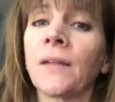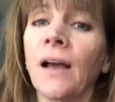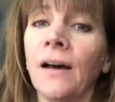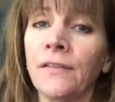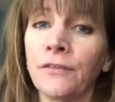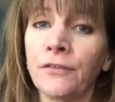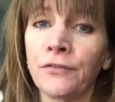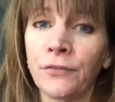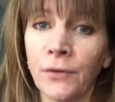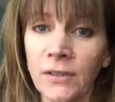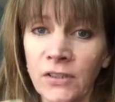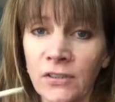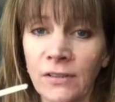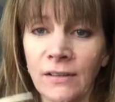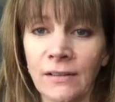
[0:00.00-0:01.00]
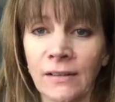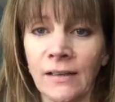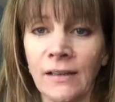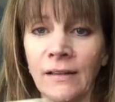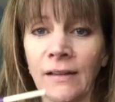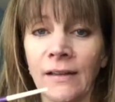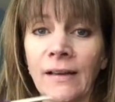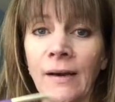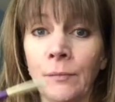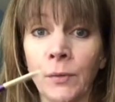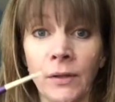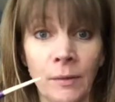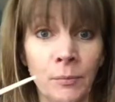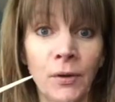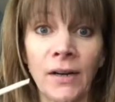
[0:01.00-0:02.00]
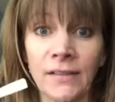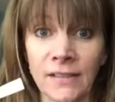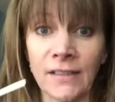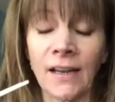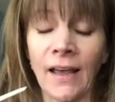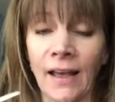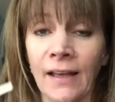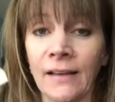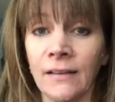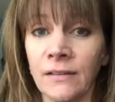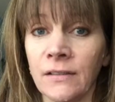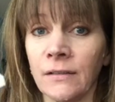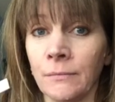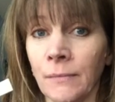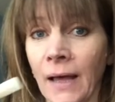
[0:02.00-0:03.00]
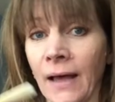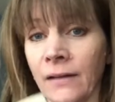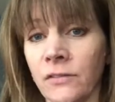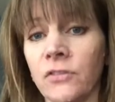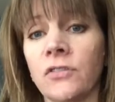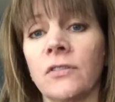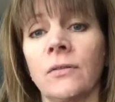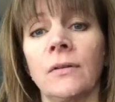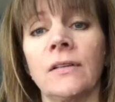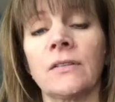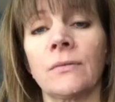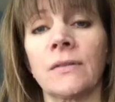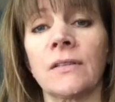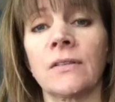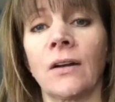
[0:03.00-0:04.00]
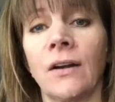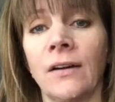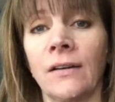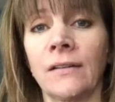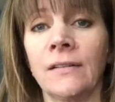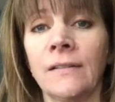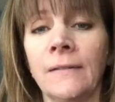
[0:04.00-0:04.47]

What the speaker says: Unfortunately, they come with a price tag to match. So these ones are,